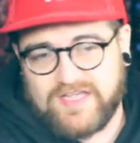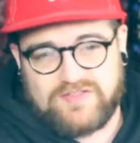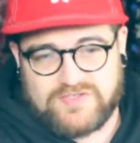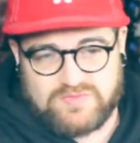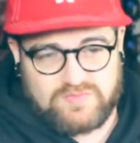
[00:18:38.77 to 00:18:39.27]

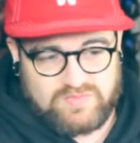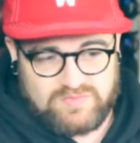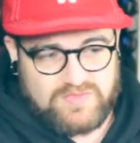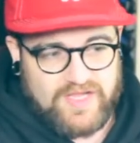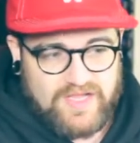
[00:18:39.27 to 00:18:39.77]
And
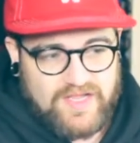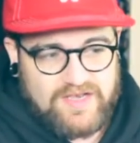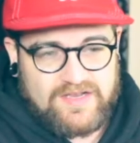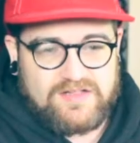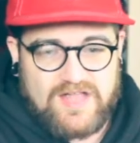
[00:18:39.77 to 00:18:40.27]

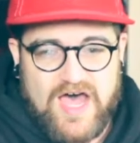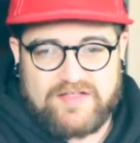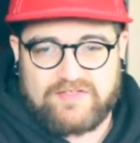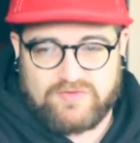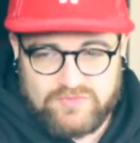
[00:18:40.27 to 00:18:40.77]
in a lot
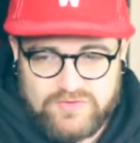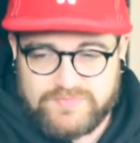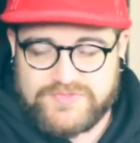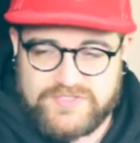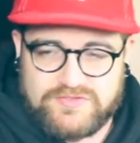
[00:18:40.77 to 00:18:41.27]
of the
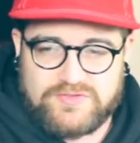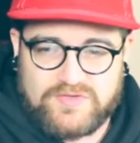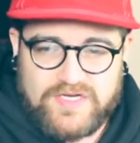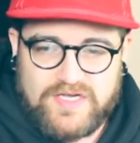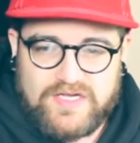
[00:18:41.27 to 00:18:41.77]
groups too,